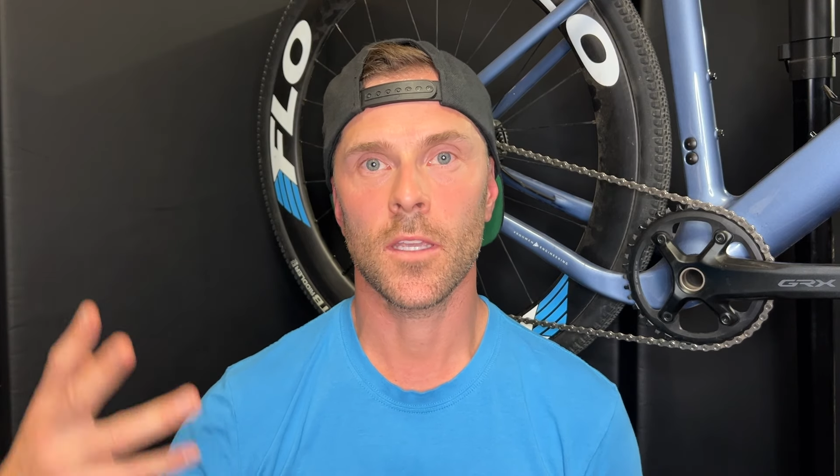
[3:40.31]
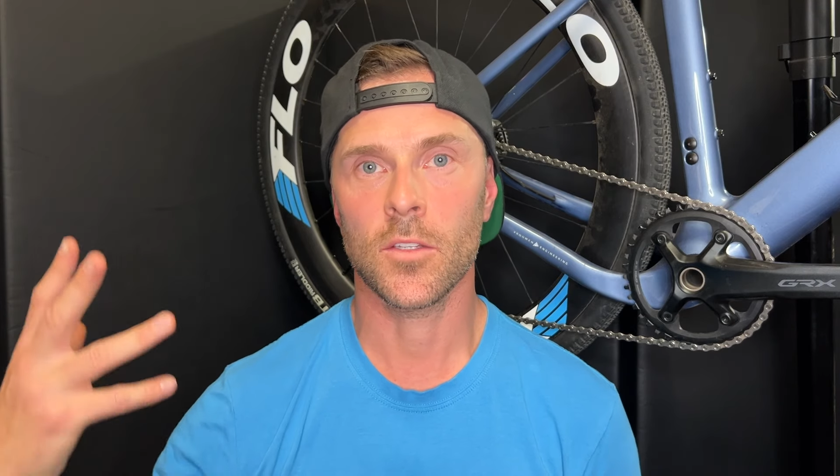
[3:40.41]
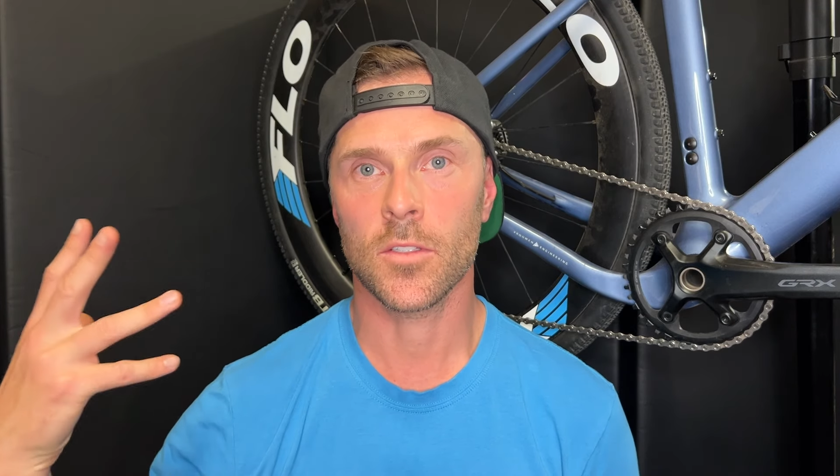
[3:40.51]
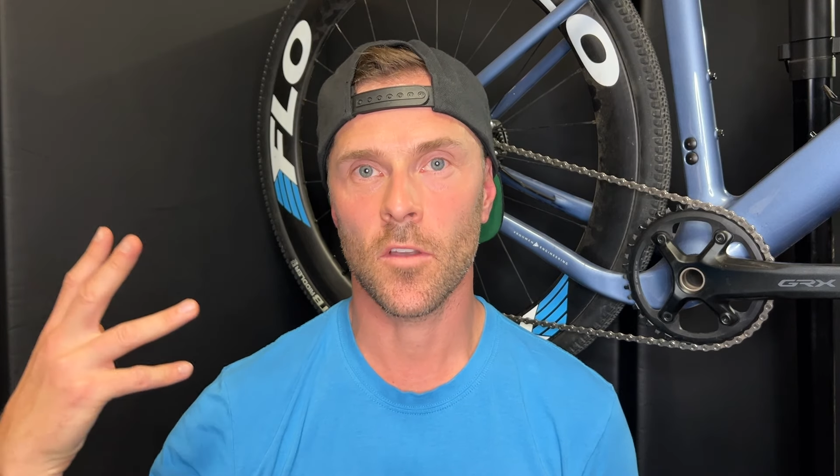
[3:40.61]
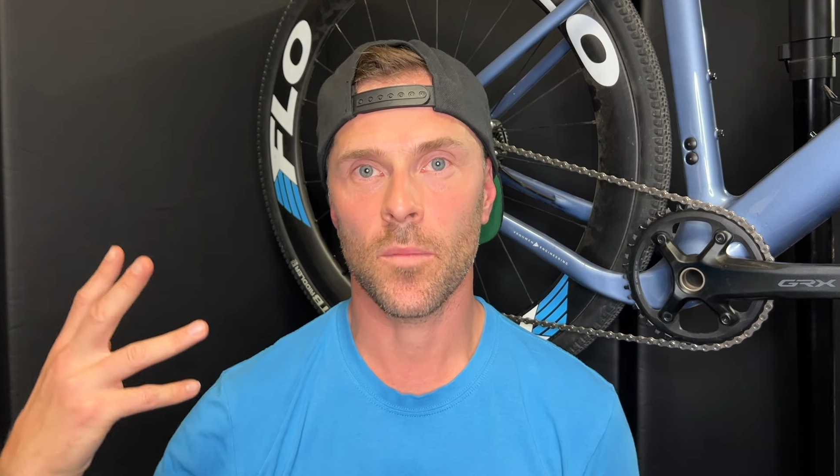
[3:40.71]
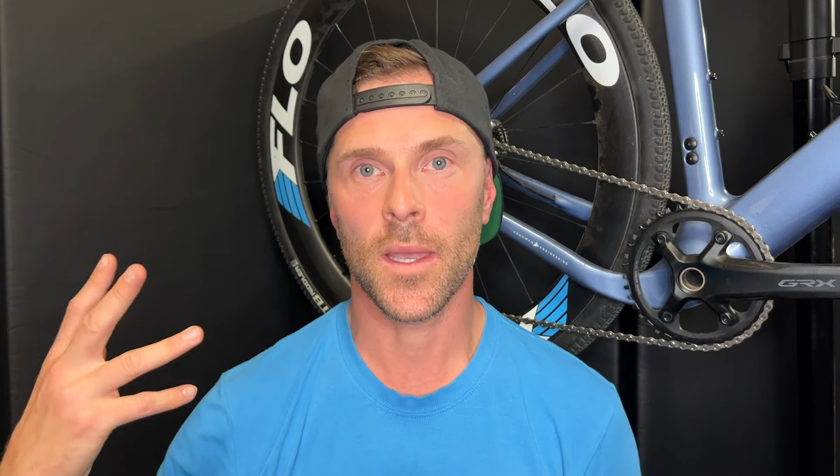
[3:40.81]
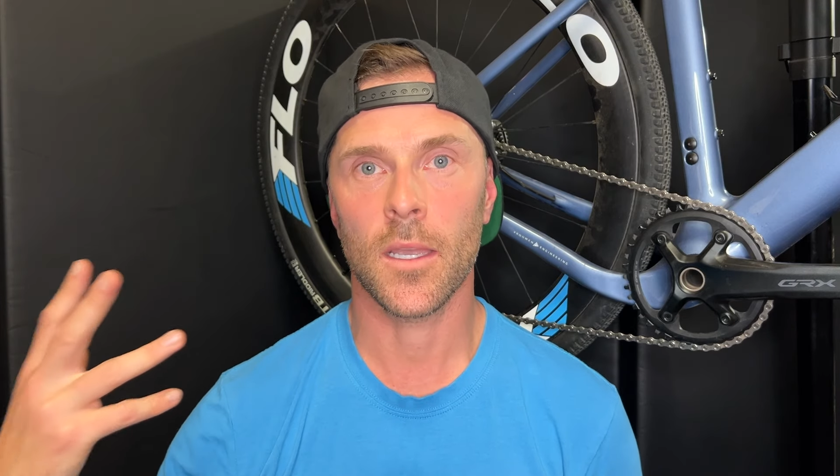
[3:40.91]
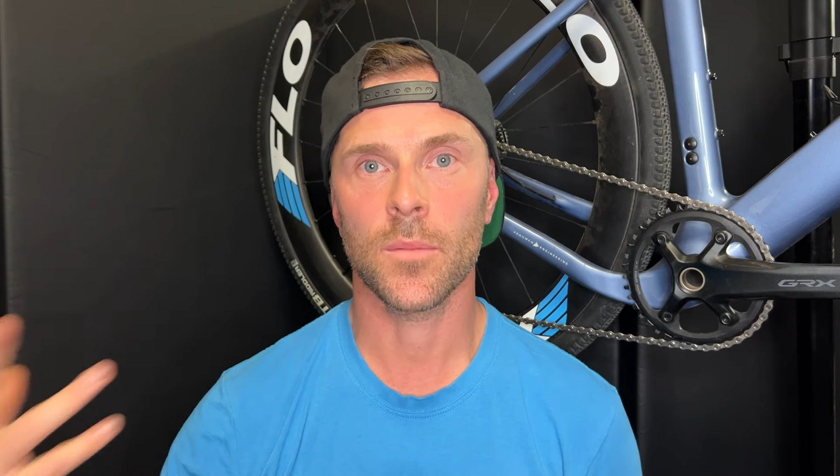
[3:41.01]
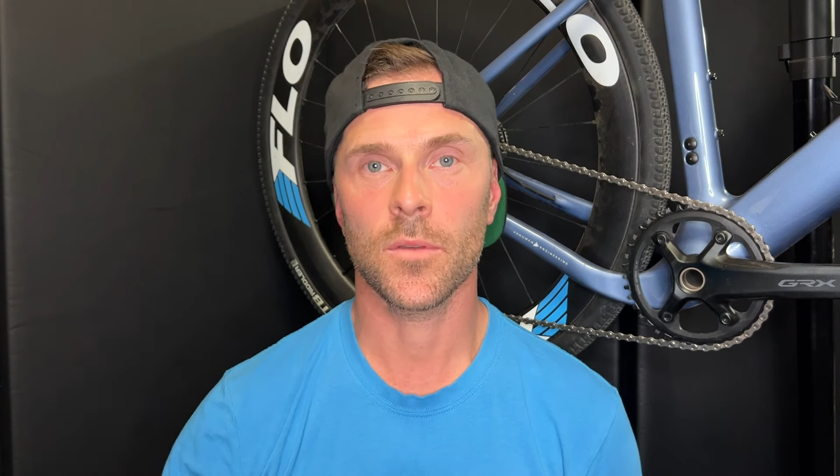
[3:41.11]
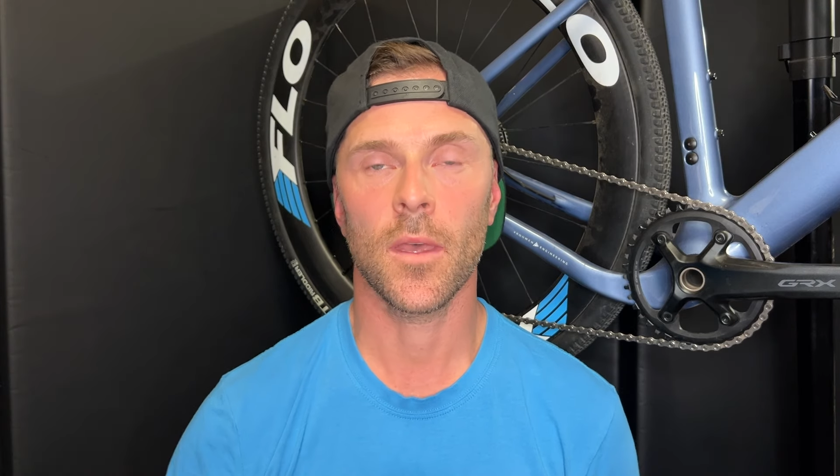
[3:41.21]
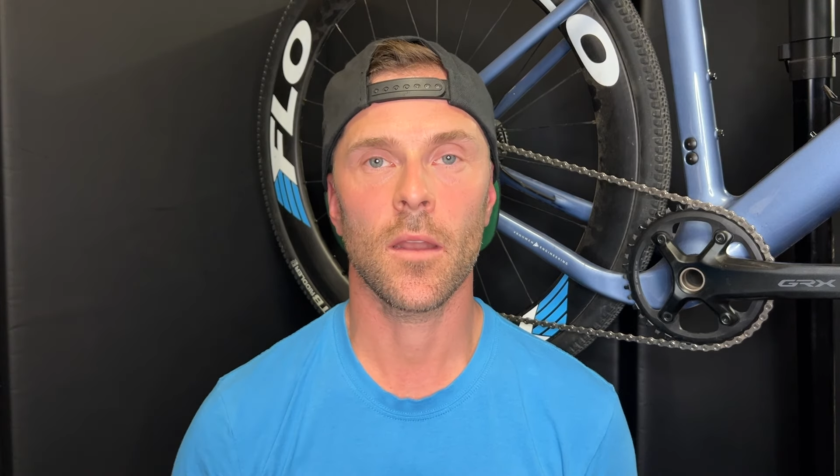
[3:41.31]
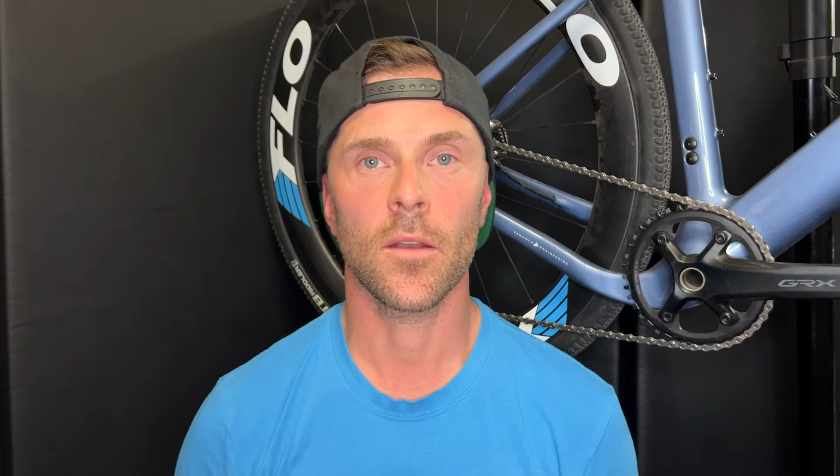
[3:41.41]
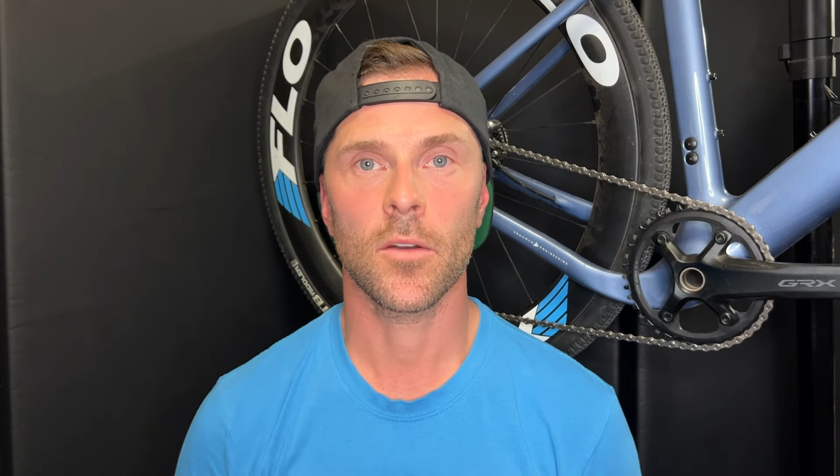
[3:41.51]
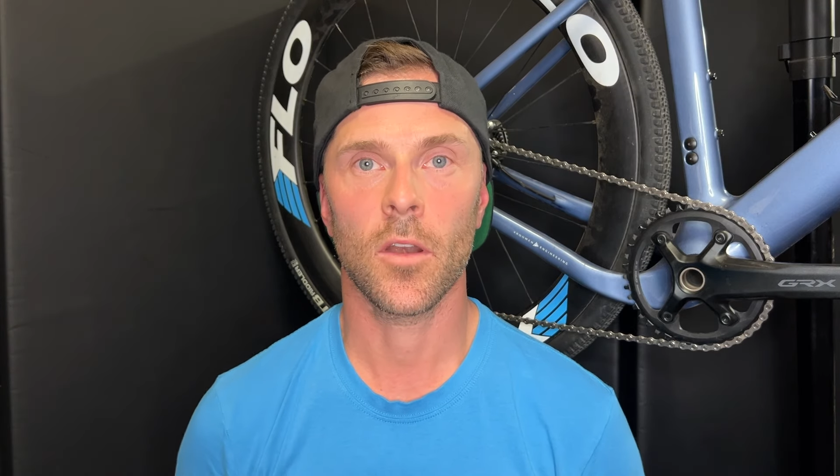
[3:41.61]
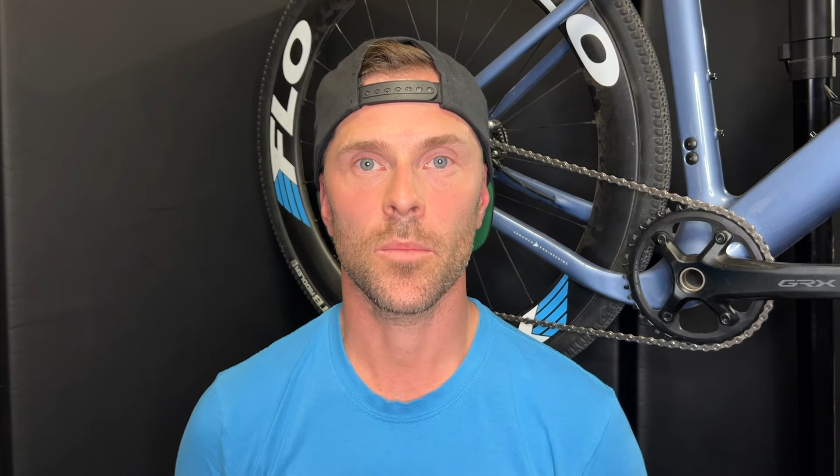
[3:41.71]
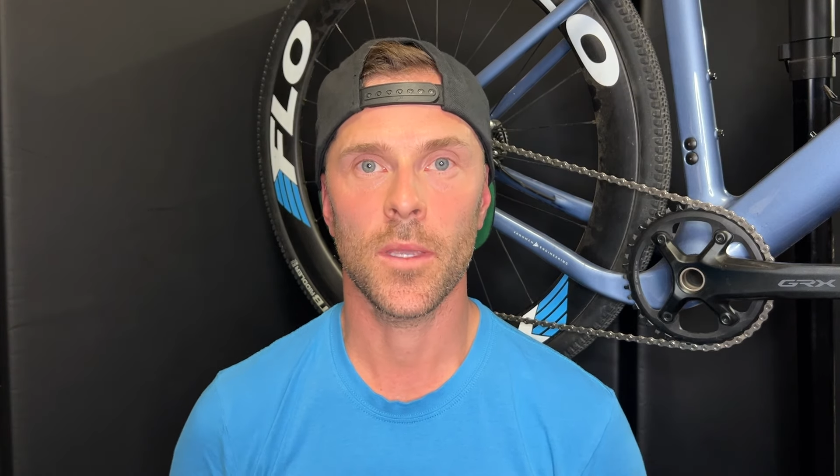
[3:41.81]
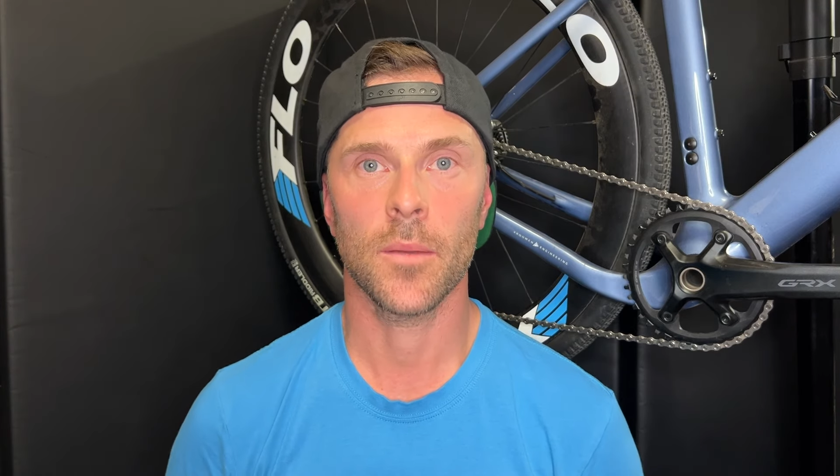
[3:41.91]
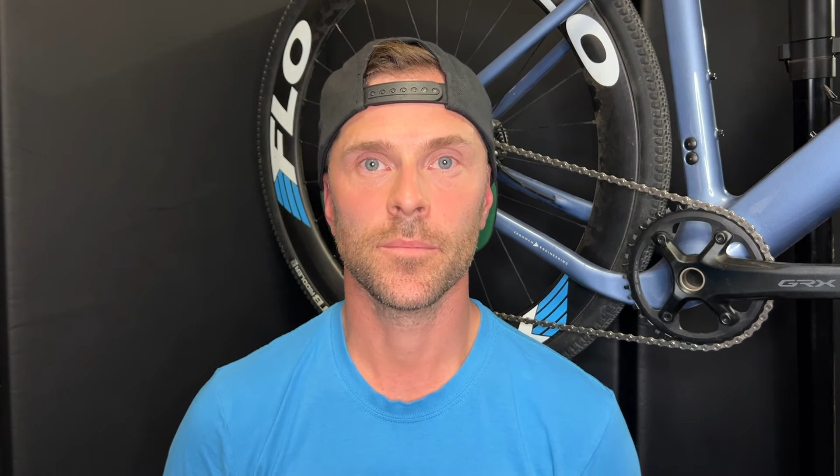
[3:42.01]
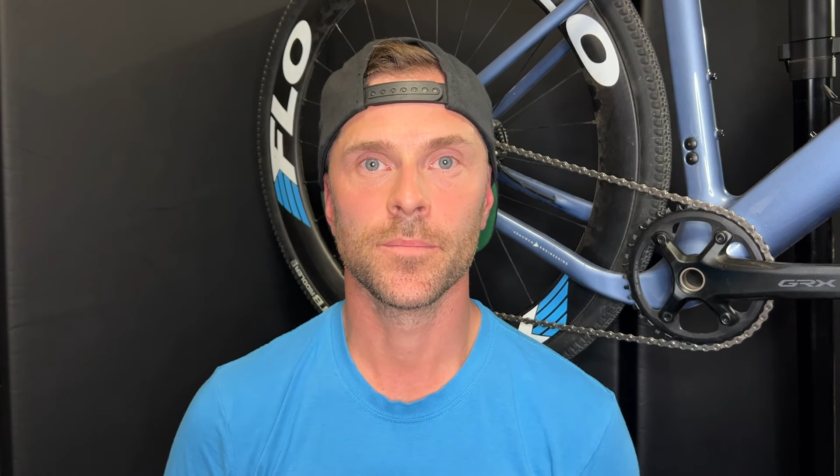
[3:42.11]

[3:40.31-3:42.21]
get yourself back up to that 100 RPM.